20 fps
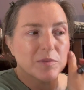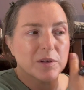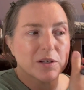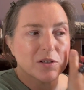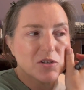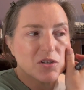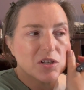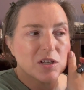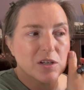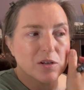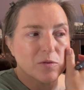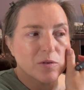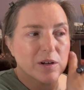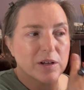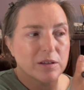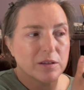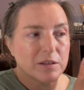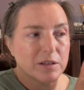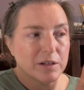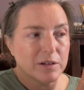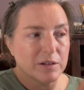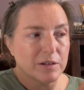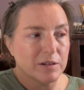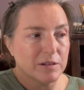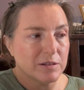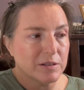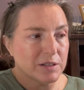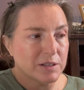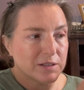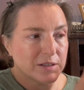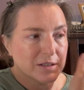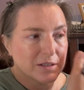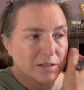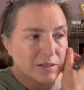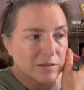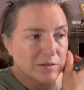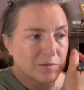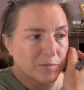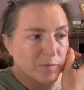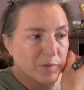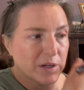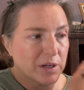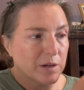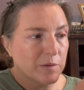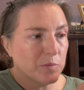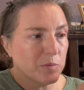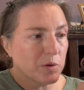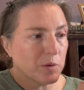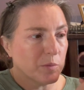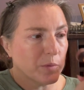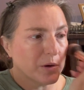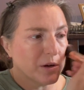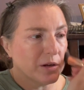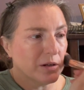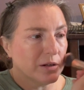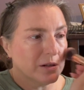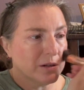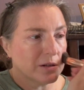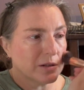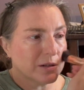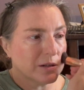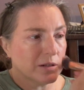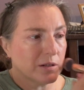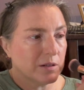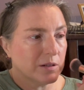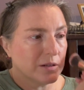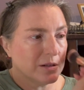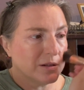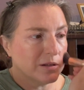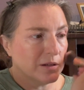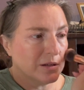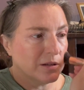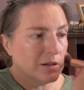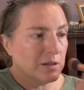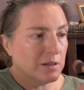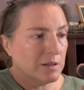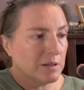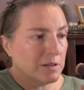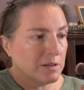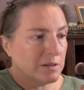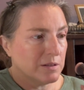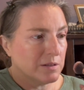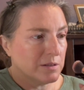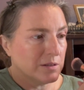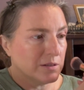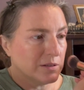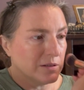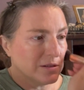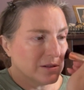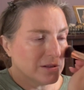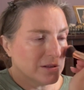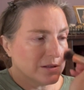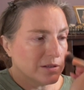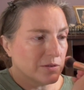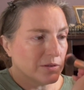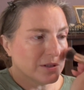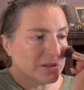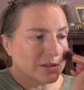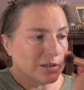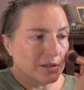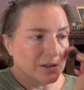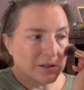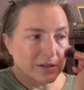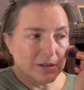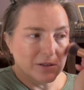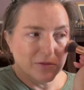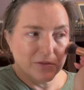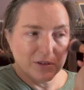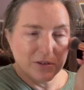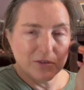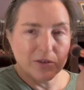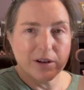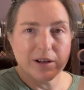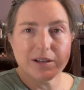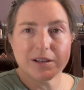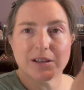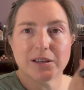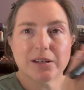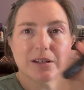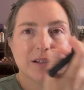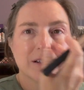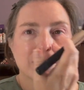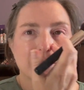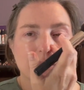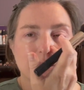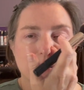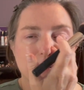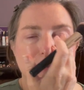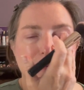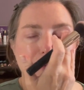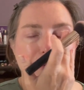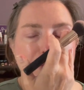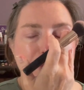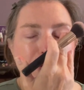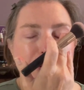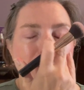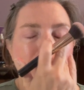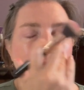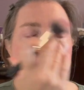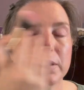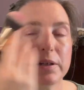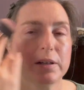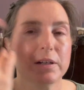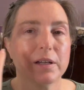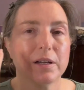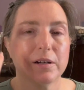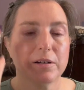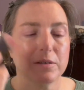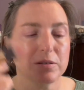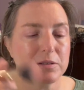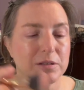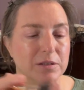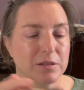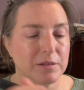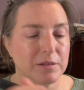cheek right there tends to pick up more product. So it's a little different trying to get it to blend out